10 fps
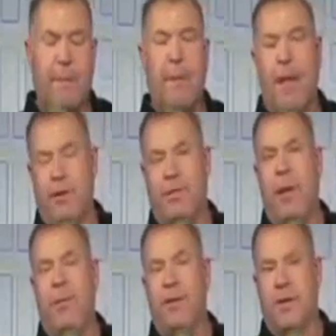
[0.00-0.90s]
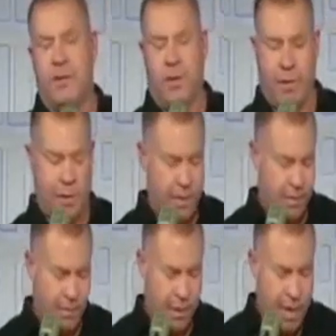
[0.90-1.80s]
Like your small music store, Curtis.
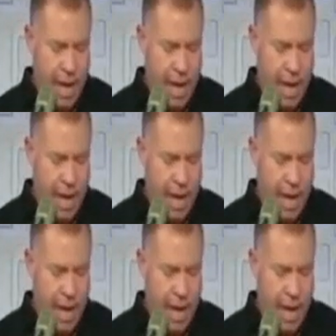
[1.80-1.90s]
That would work.